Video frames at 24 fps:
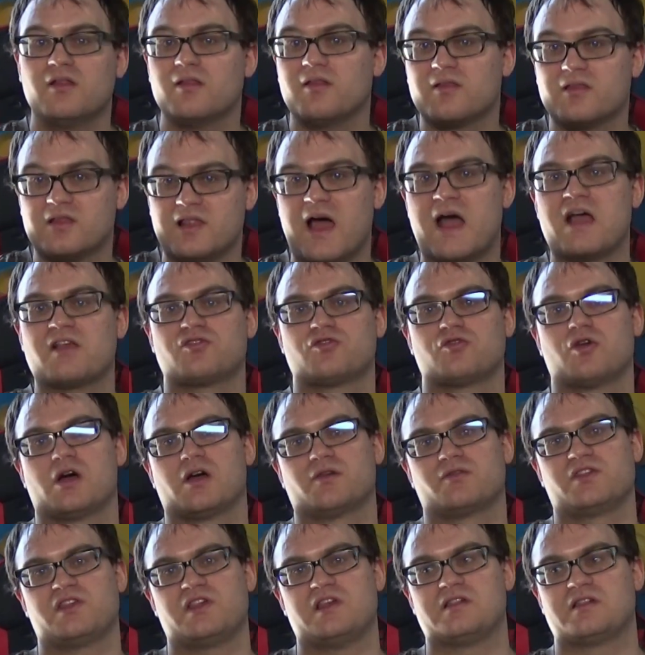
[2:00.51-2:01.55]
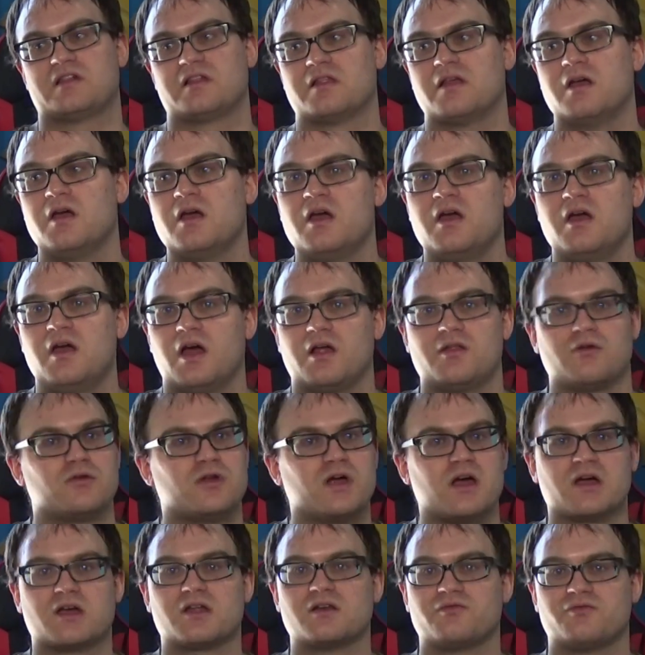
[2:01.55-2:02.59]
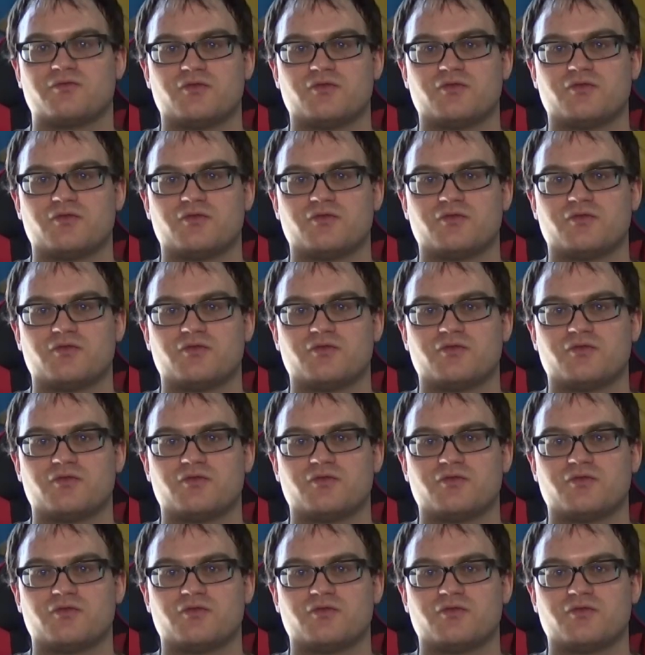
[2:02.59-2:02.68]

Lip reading: last offseason. And they're not going to